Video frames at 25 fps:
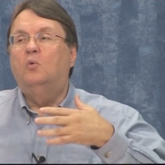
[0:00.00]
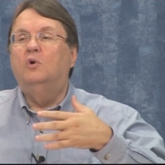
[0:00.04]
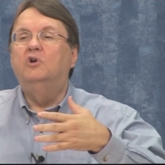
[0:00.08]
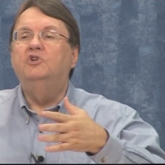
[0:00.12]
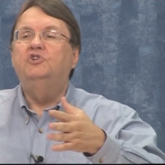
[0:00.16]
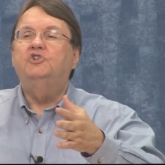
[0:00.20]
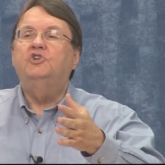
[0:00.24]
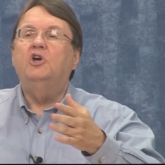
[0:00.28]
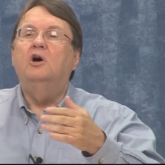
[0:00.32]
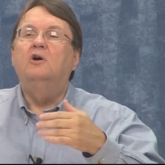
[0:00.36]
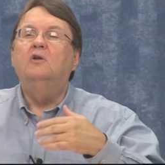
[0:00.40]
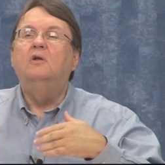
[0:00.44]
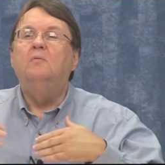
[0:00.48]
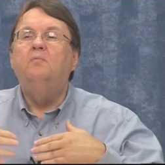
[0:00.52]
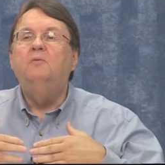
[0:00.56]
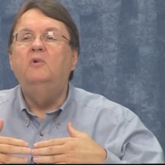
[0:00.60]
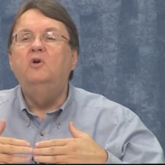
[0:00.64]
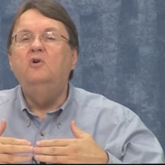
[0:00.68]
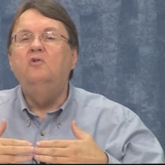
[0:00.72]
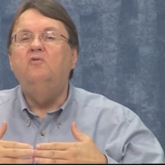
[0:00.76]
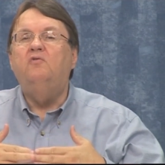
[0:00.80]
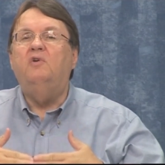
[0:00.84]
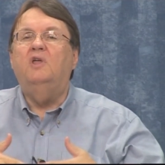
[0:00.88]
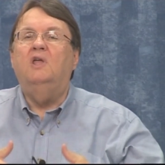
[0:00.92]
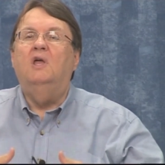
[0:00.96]
We're shown a
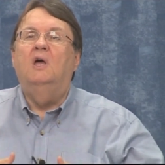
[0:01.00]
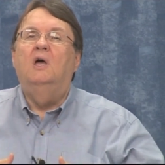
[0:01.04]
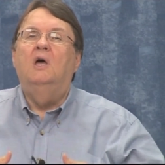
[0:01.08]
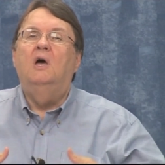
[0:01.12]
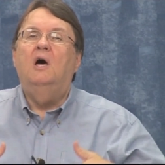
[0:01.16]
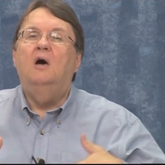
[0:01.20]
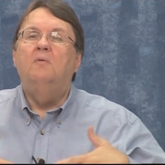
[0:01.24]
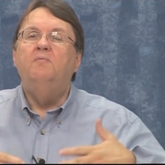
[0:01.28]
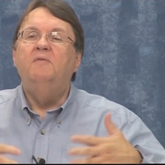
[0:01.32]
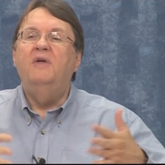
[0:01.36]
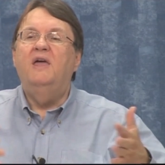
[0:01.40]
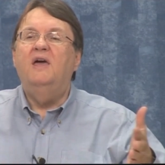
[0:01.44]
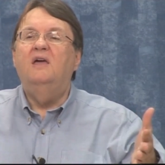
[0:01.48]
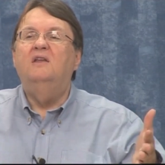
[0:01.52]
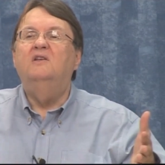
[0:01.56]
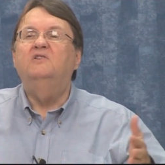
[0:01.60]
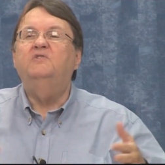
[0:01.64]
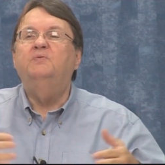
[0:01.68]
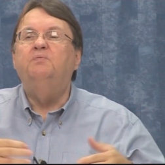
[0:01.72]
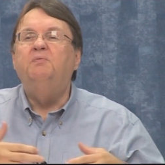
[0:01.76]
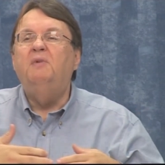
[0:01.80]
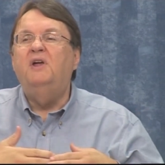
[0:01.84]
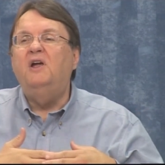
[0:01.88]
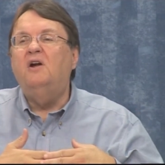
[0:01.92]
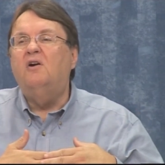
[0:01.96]
movie. A man
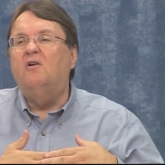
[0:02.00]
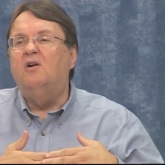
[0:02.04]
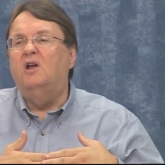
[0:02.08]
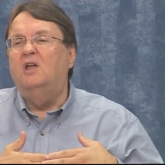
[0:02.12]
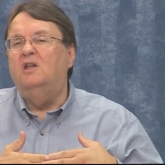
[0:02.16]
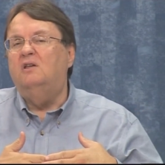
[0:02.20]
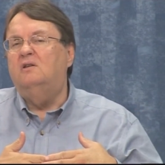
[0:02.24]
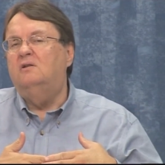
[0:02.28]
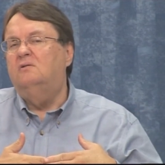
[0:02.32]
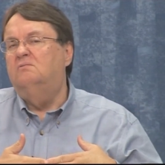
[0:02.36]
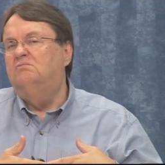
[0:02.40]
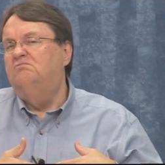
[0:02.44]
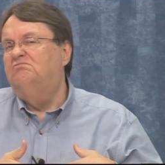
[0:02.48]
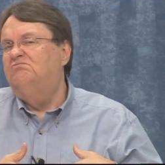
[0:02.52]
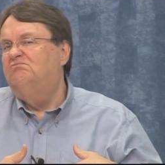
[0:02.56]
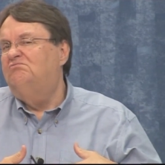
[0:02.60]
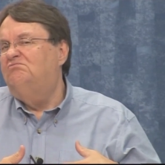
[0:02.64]
is married.